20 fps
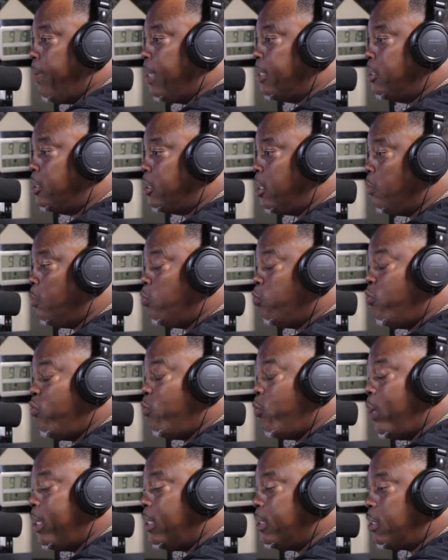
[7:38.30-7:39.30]
talk your business. She
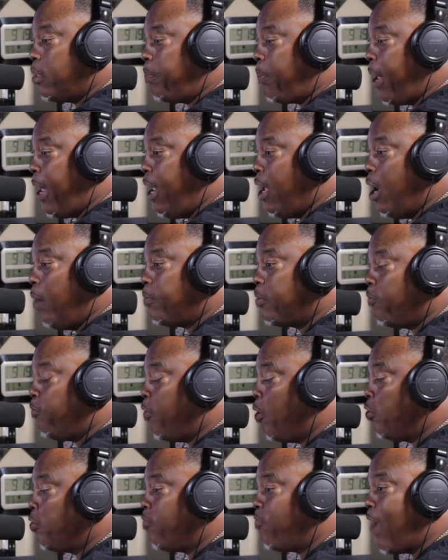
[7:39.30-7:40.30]
was willing to pay
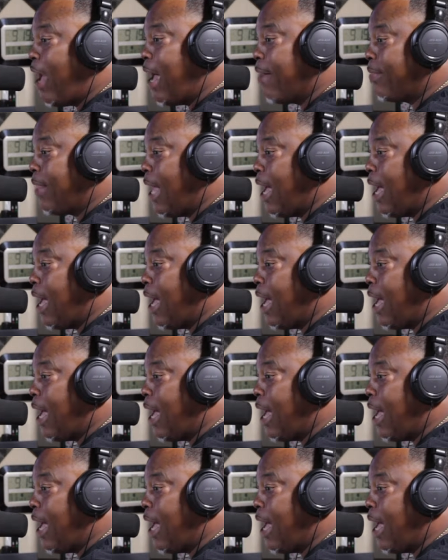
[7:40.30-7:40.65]
up to $4,000 to